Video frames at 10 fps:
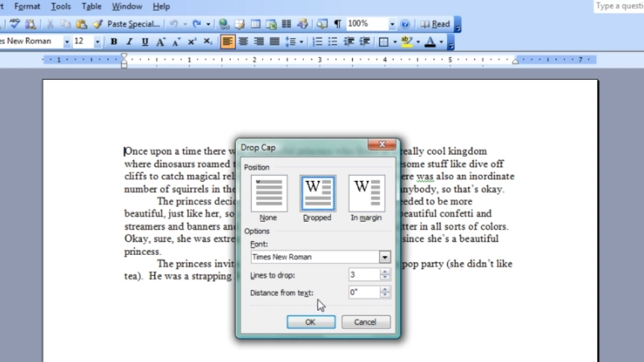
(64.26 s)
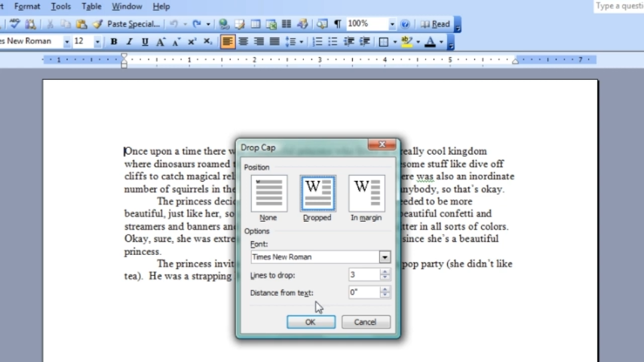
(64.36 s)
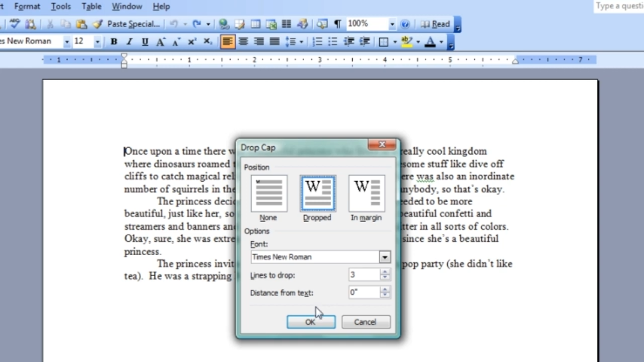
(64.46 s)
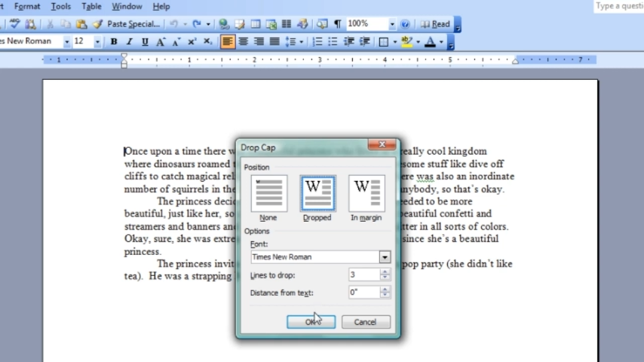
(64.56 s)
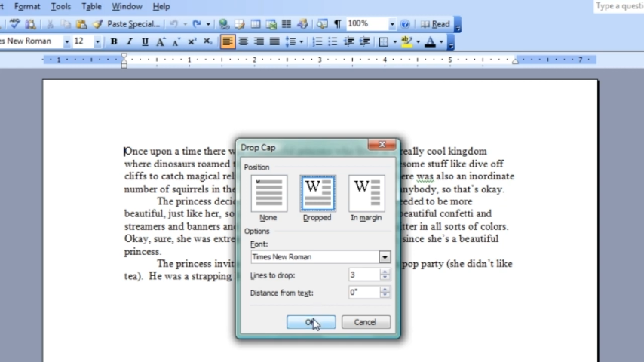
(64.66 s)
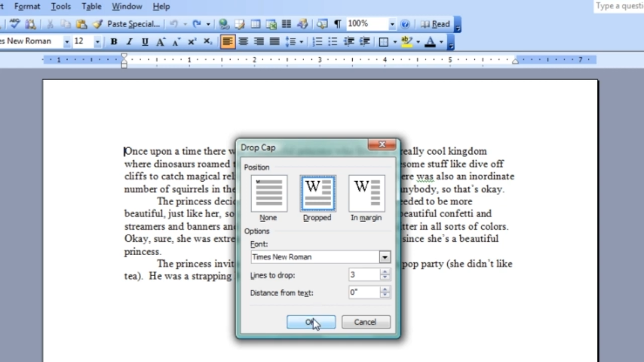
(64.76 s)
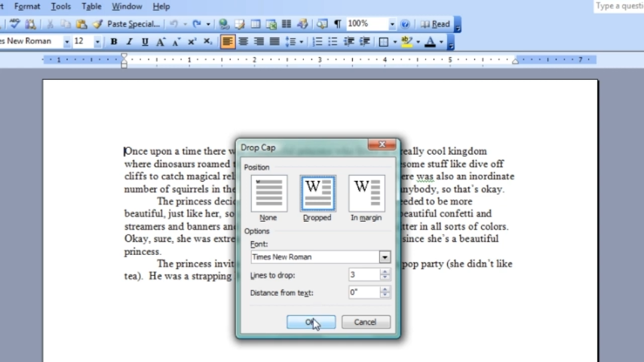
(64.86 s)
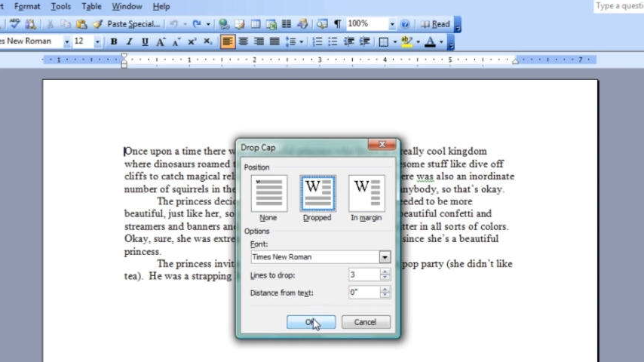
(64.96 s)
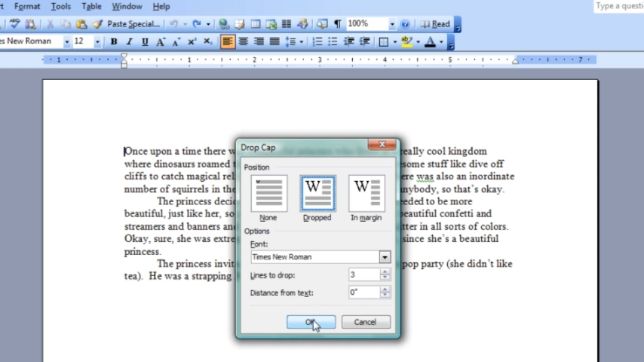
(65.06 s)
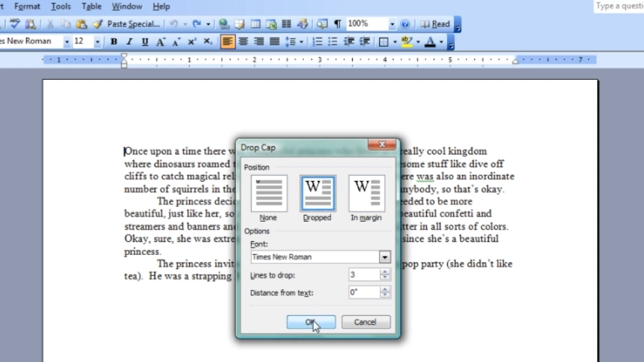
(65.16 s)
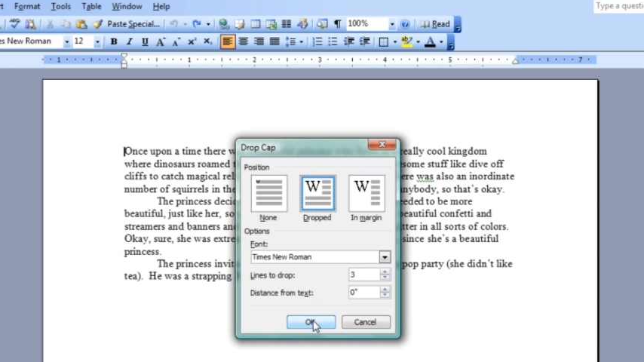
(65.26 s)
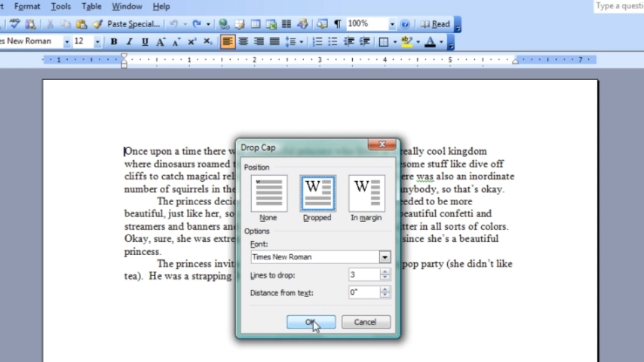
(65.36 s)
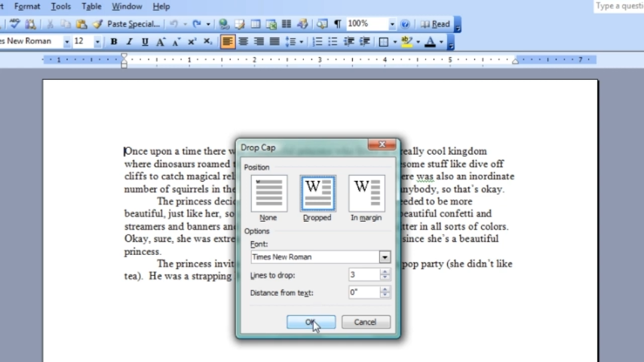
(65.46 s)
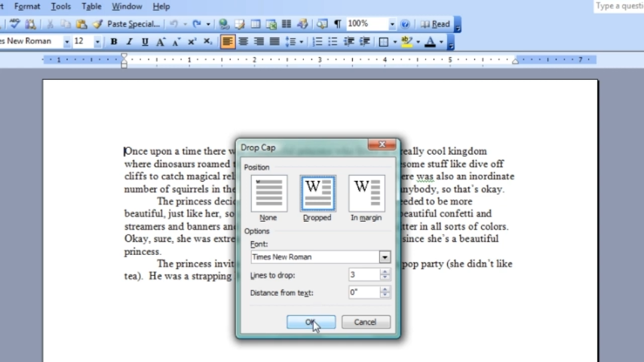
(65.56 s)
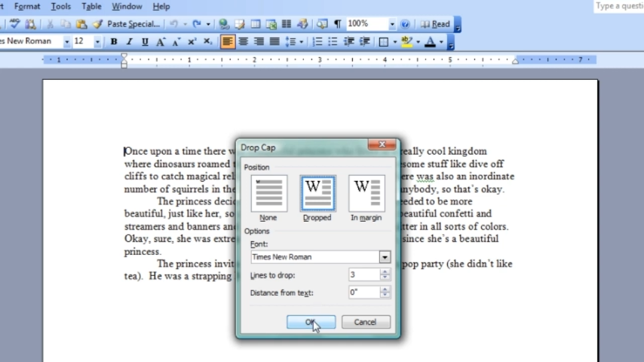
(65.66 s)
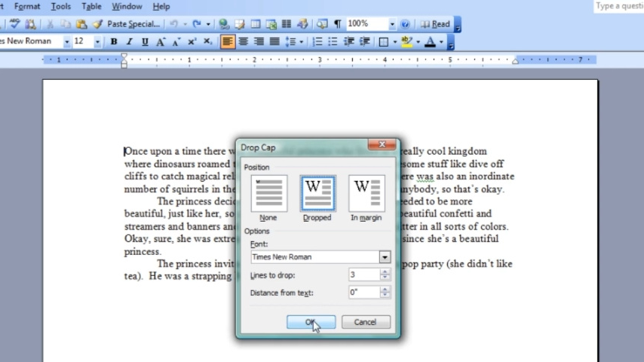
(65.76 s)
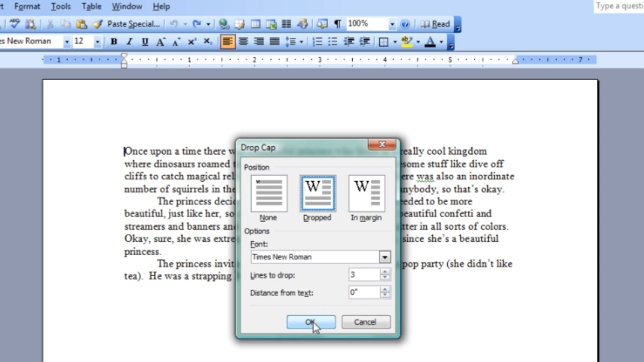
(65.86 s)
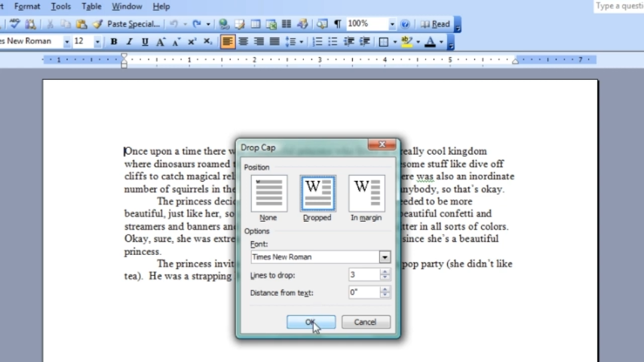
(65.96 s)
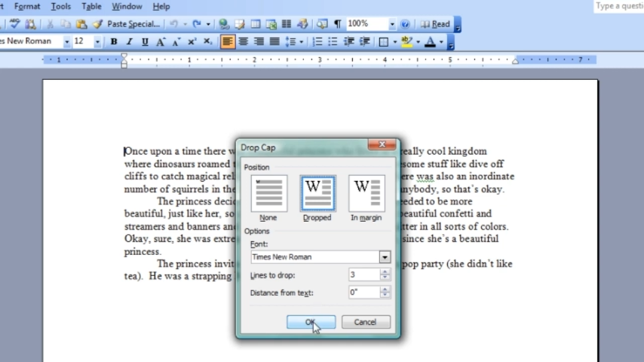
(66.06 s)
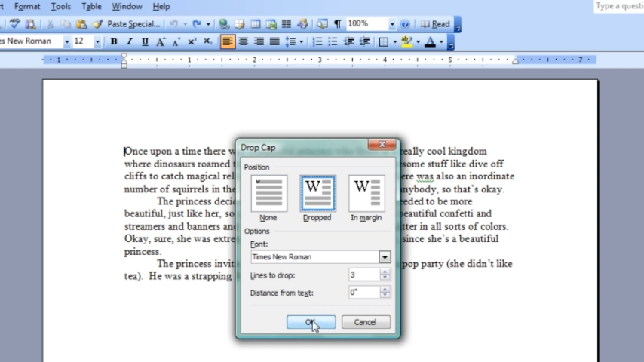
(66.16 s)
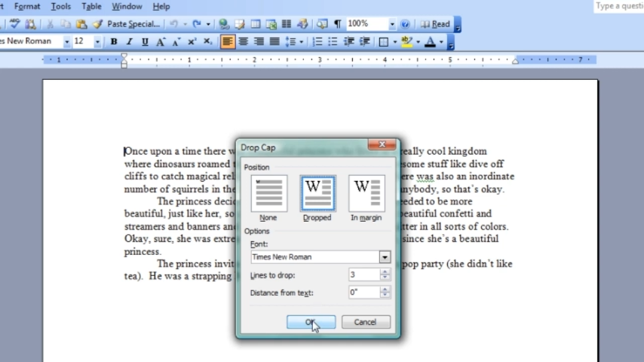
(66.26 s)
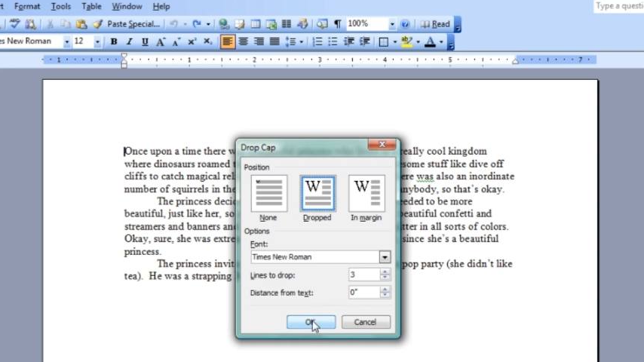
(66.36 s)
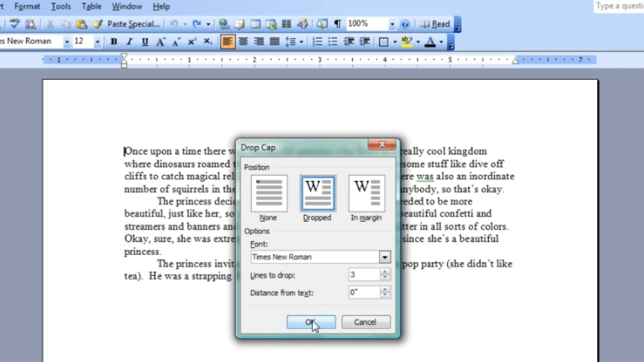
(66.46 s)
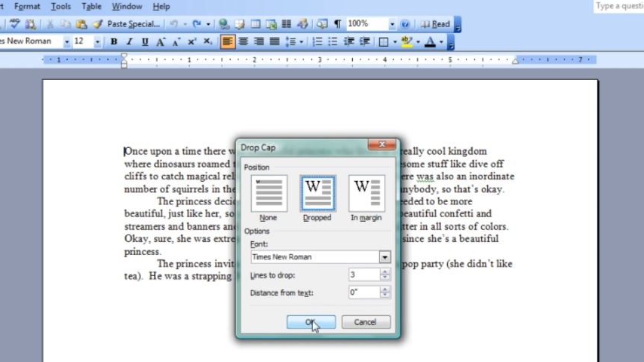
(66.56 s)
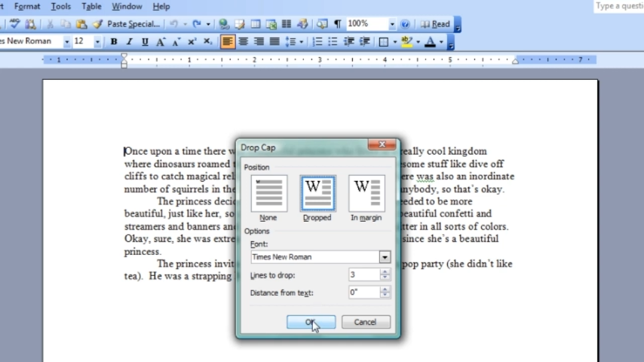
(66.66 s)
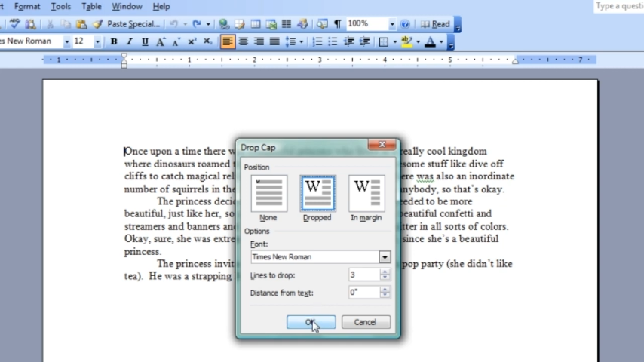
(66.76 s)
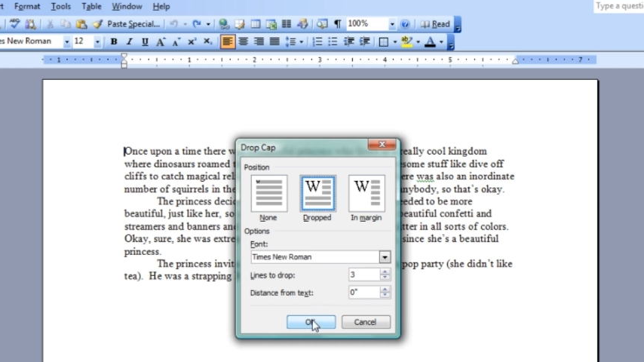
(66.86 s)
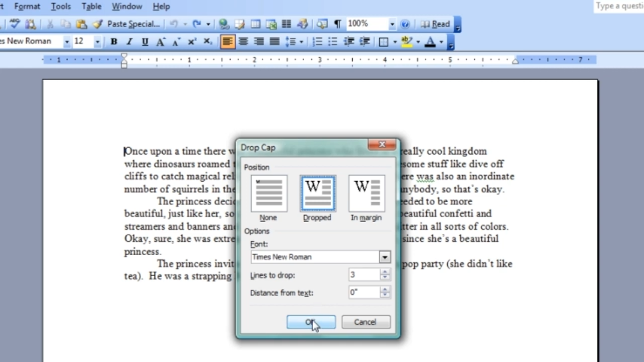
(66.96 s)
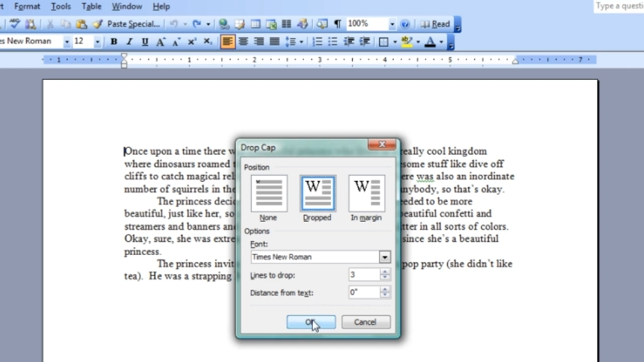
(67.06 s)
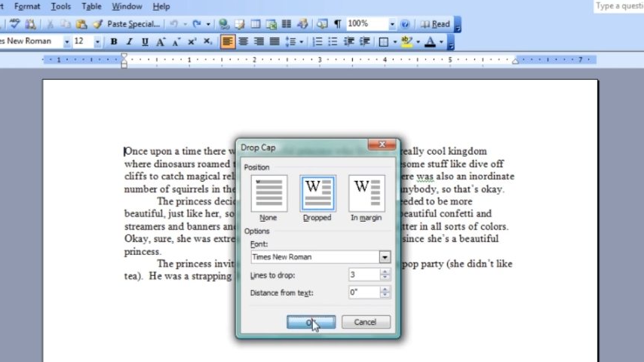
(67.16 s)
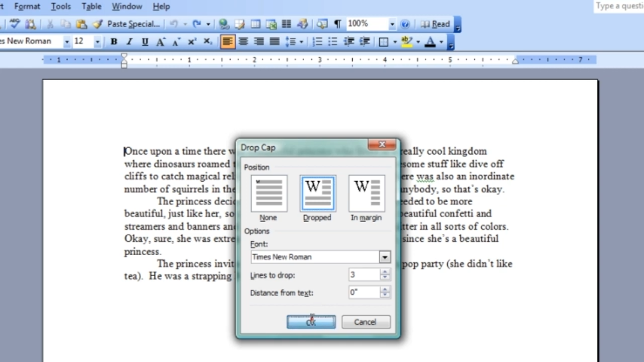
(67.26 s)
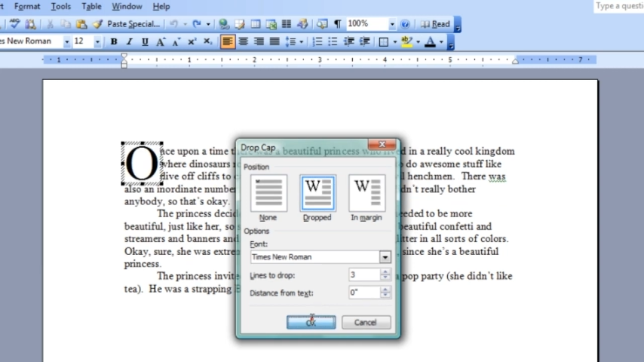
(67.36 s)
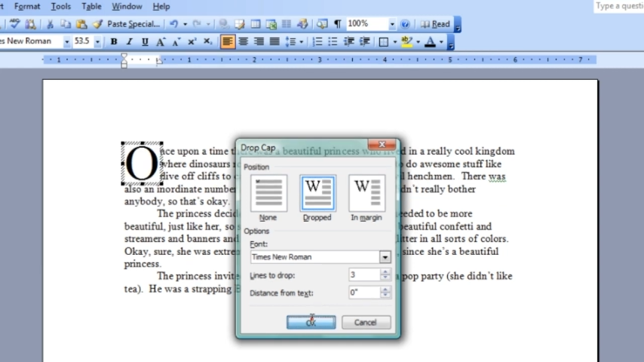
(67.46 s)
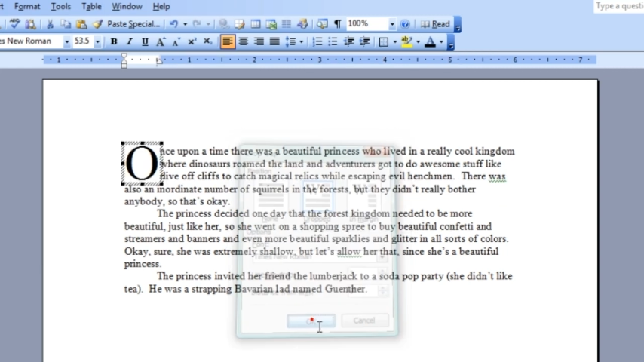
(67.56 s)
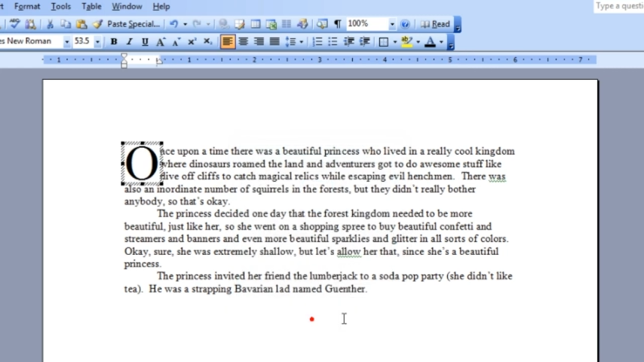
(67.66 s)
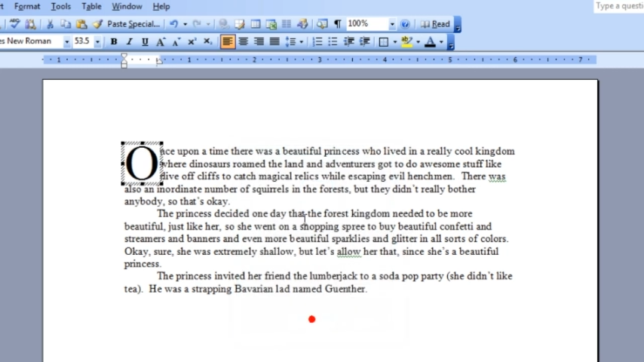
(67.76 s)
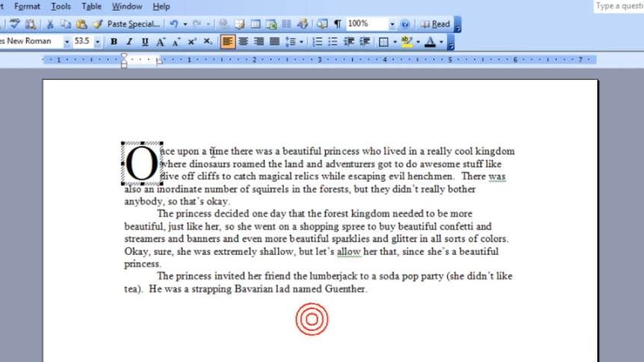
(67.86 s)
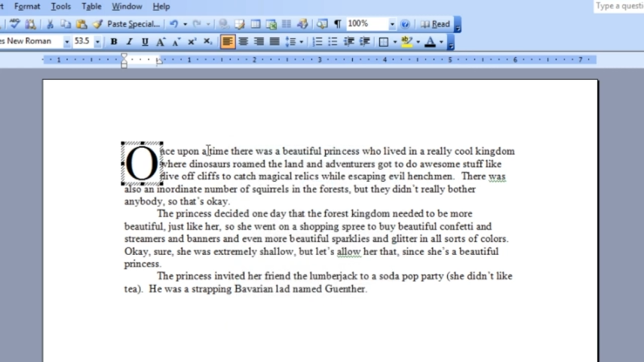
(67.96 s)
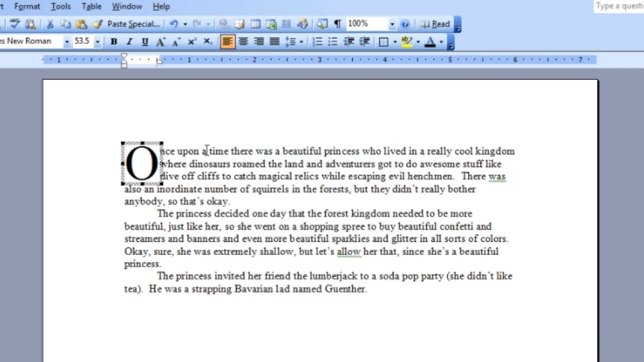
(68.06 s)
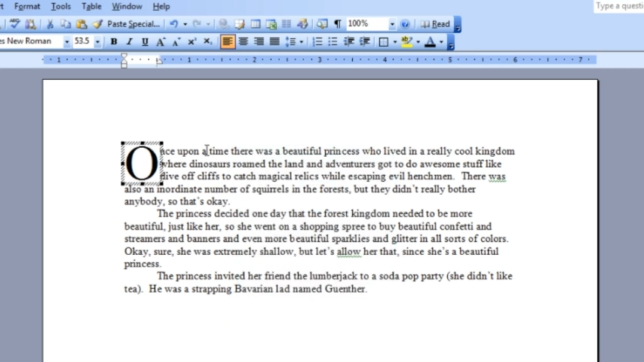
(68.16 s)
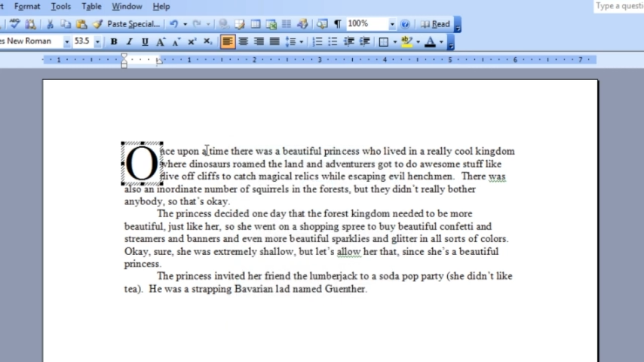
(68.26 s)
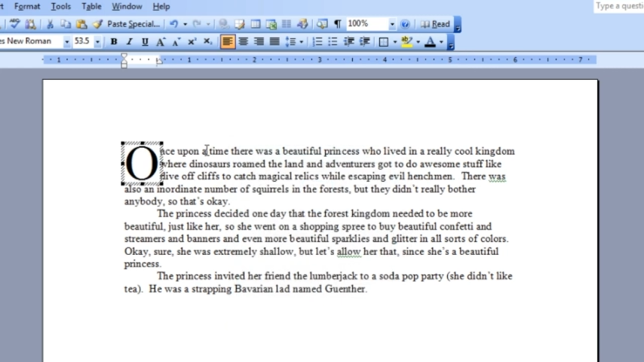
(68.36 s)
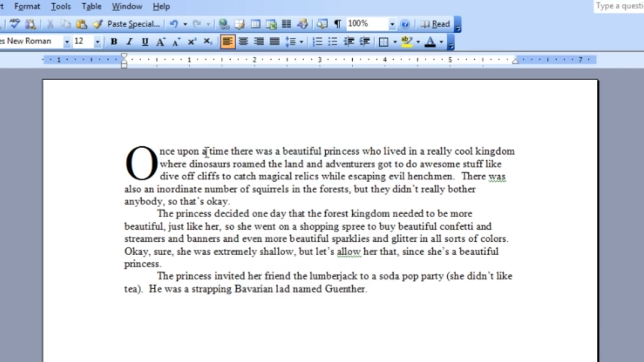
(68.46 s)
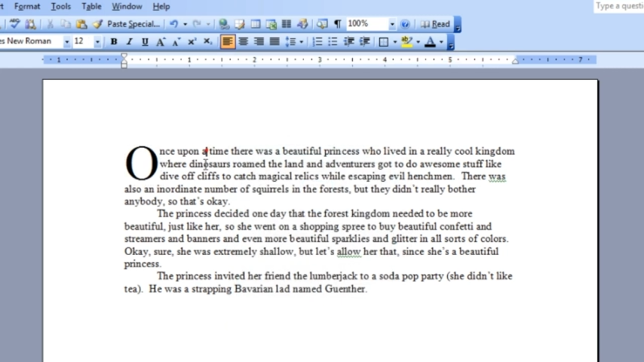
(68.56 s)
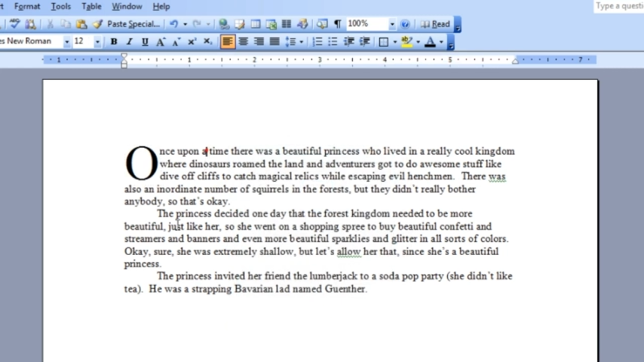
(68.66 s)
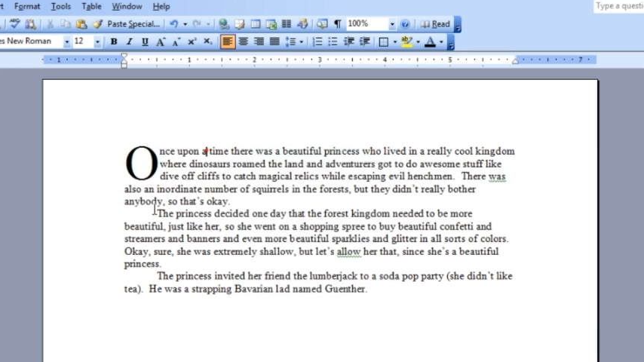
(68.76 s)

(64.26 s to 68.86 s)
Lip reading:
(no speaker visible)